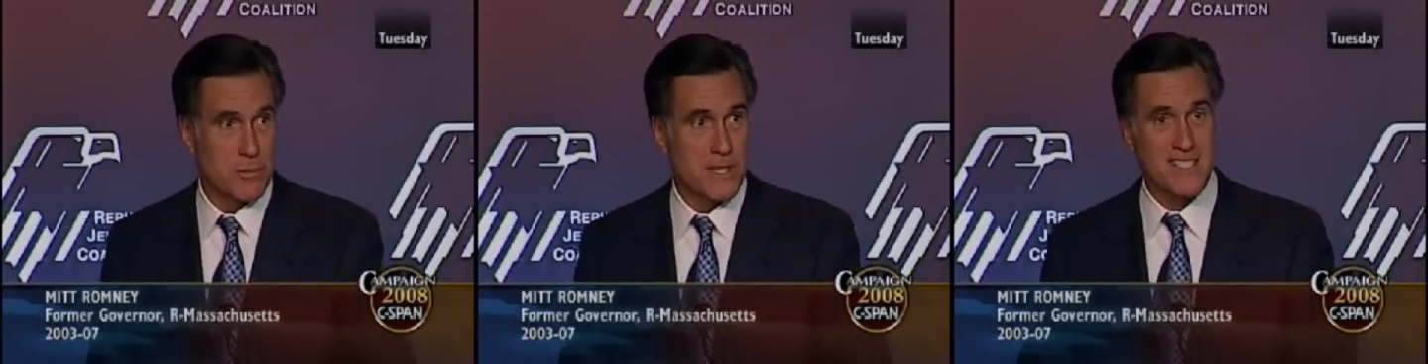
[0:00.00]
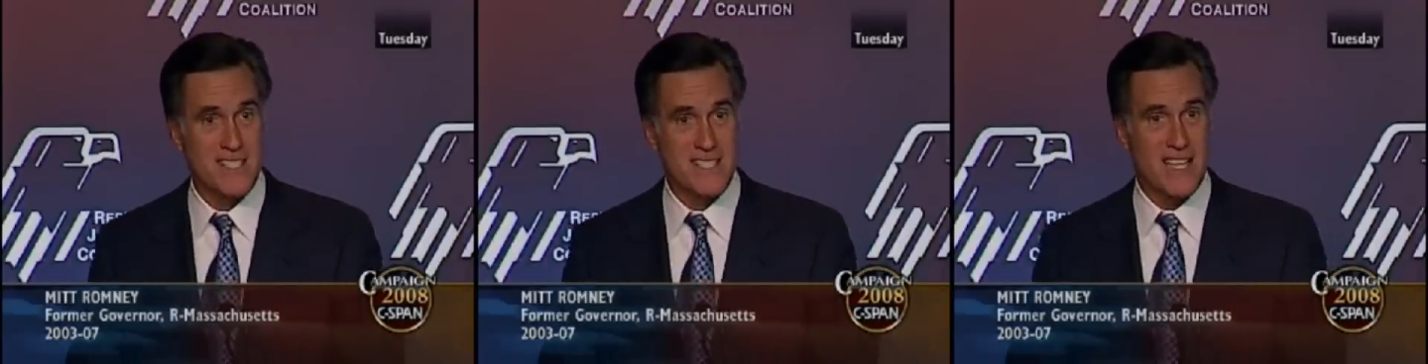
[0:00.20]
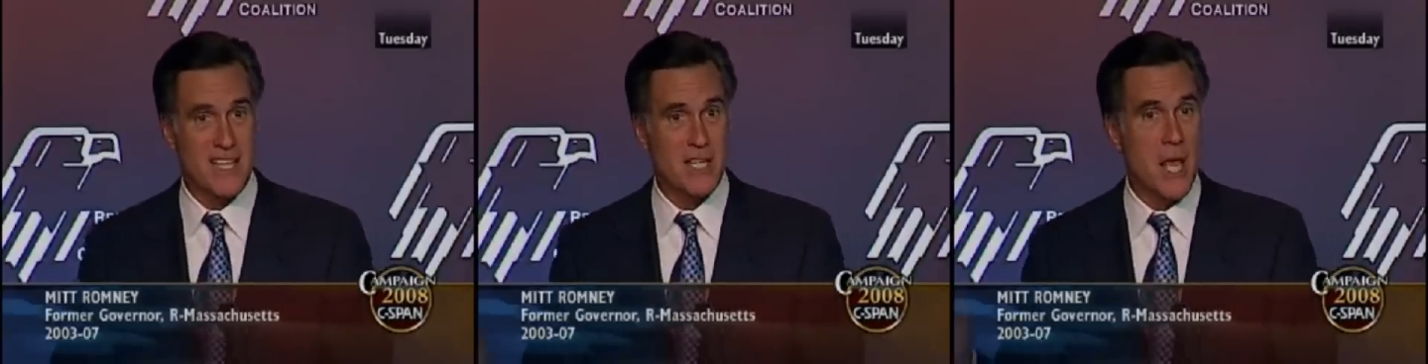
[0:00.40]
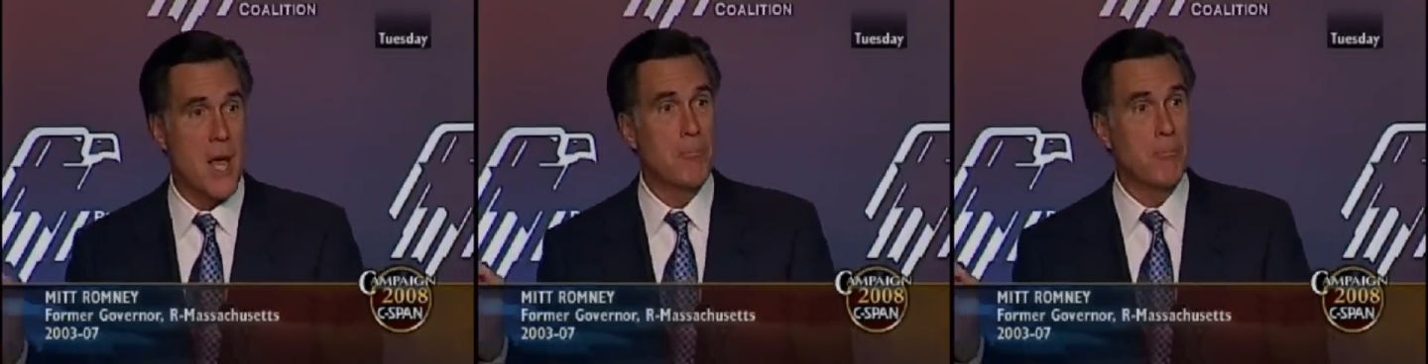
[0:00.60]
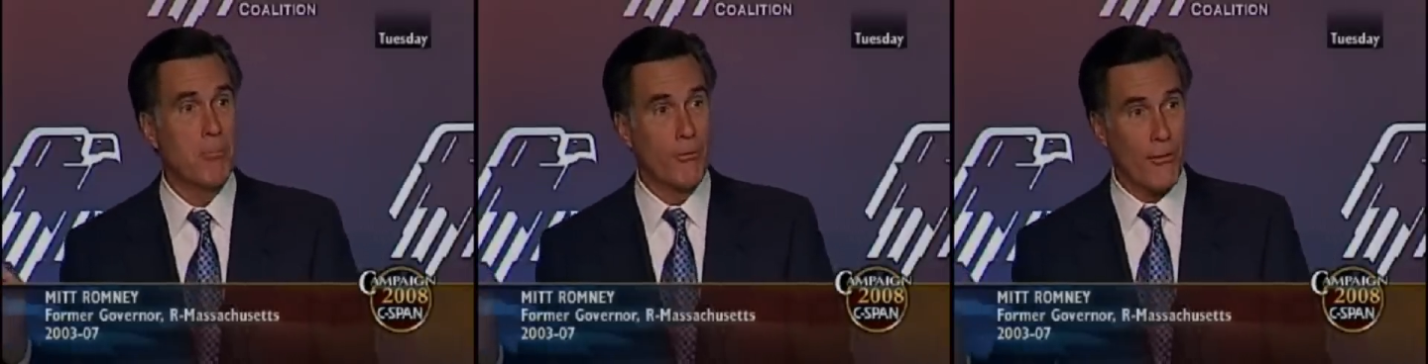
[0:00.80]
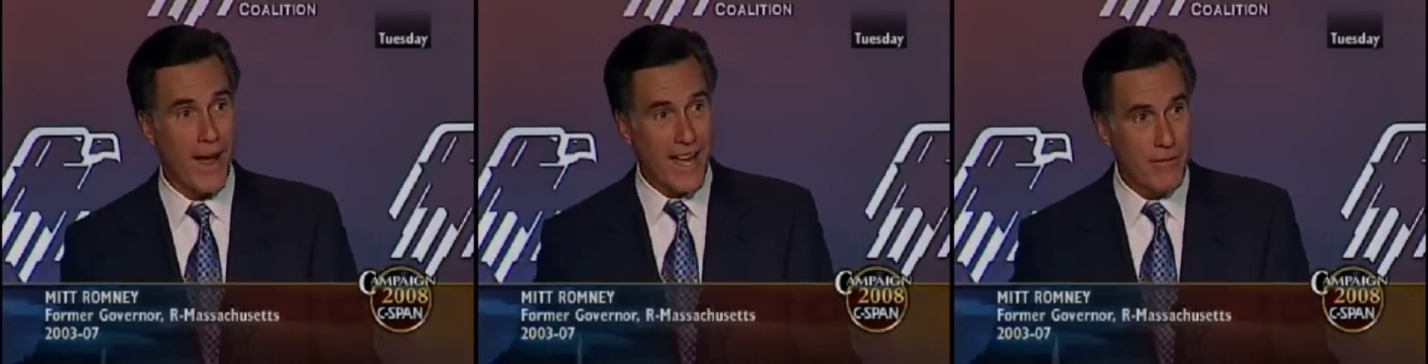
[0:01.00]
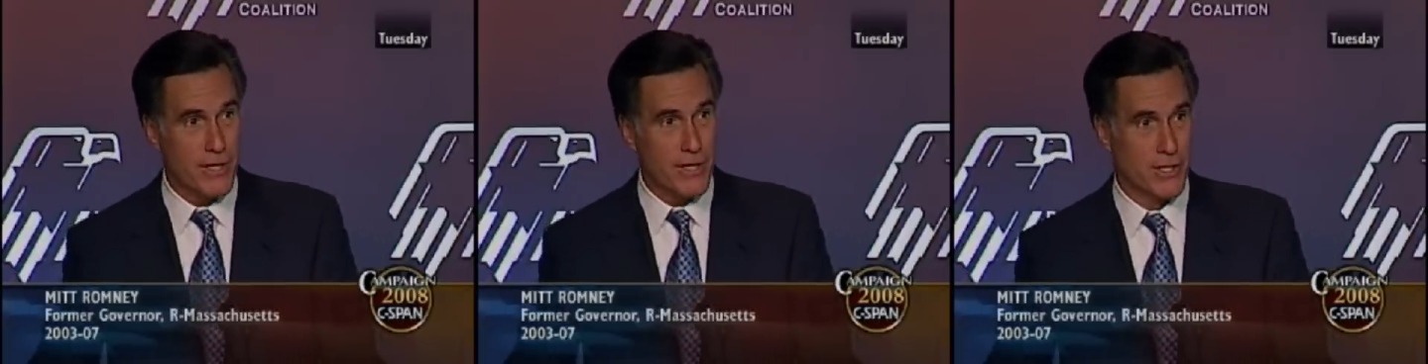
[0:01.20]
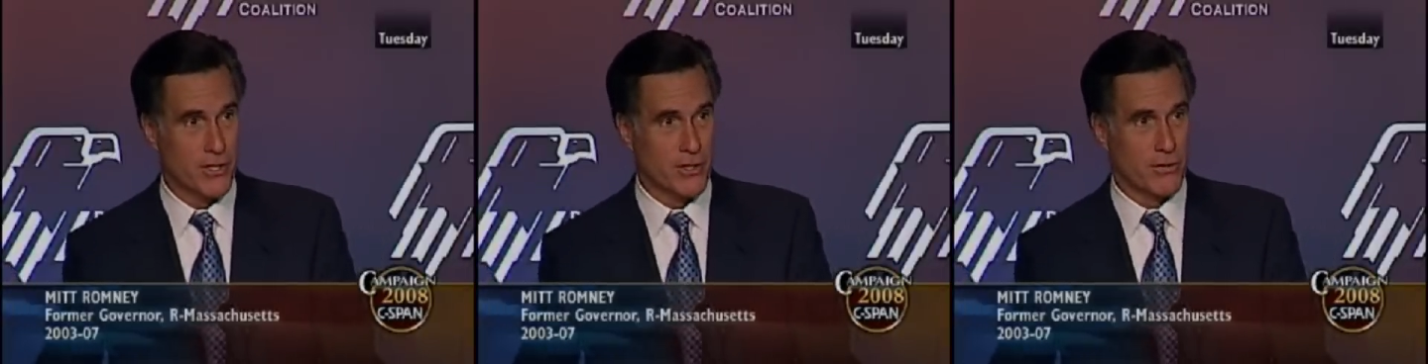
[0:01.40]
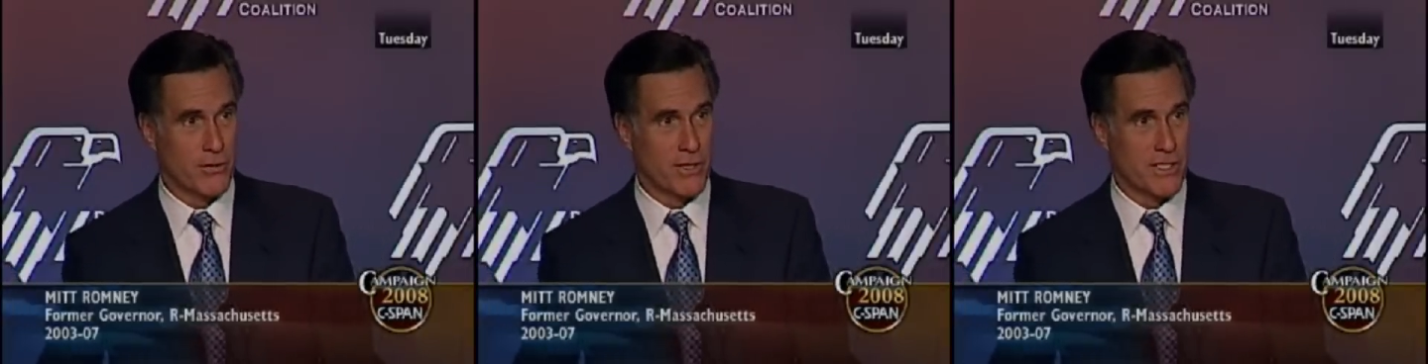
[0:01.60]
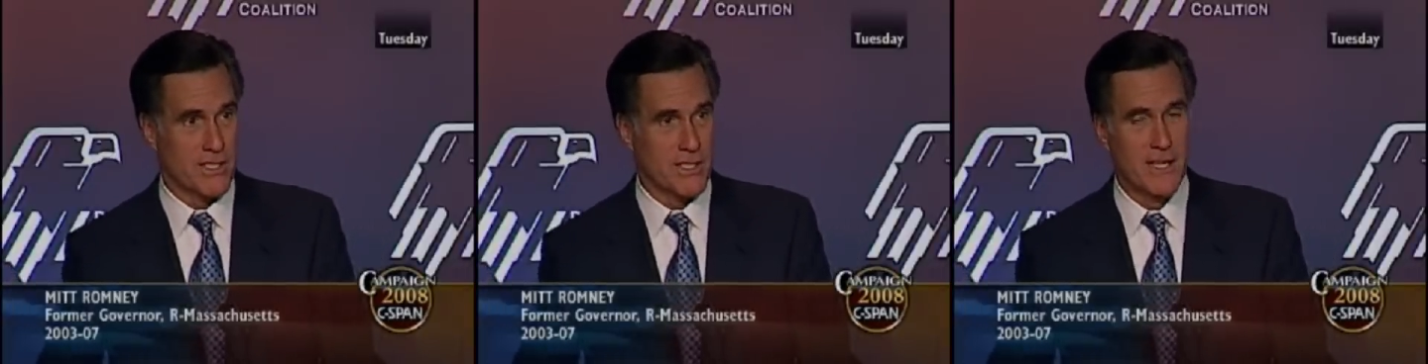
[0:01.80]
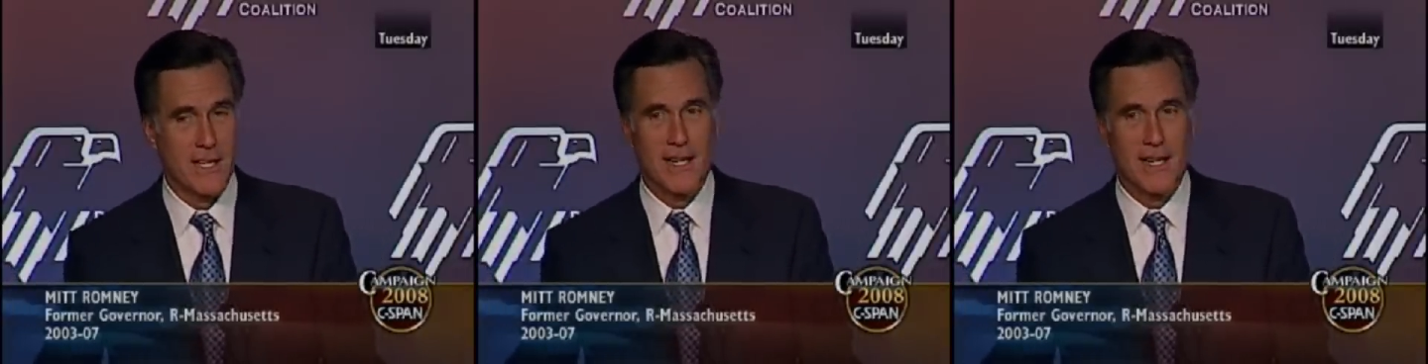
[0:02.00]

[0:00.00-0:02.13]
but instead private insurance.